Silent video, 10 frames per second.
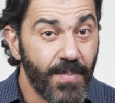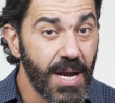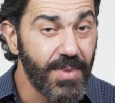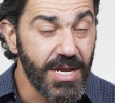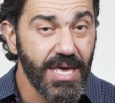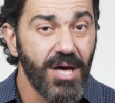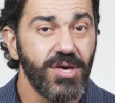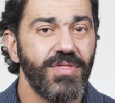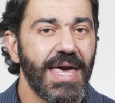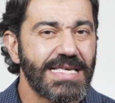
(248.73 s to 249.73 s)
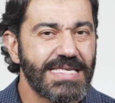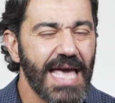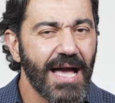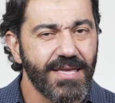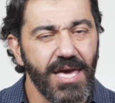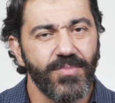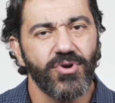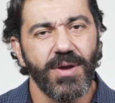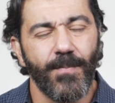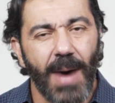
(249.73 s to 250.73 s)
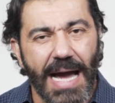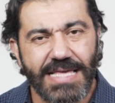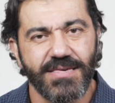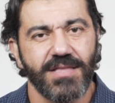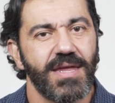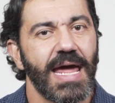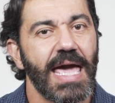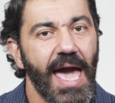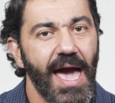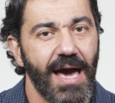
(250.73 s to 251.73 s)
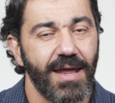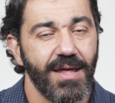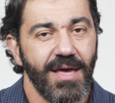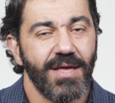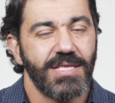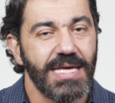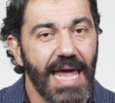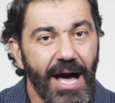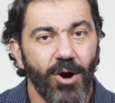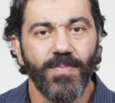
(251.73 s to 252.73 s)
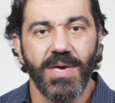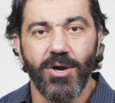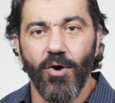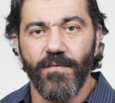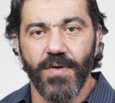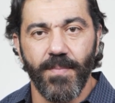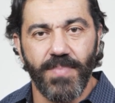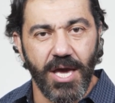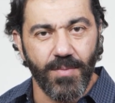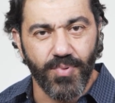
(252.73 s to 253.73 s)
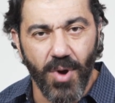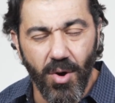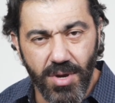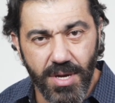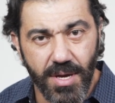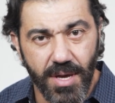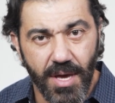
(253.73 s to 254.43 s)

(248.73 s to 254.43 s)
But I'm gonna tell you the exact immigrant mindset that I had that helped me go from being broke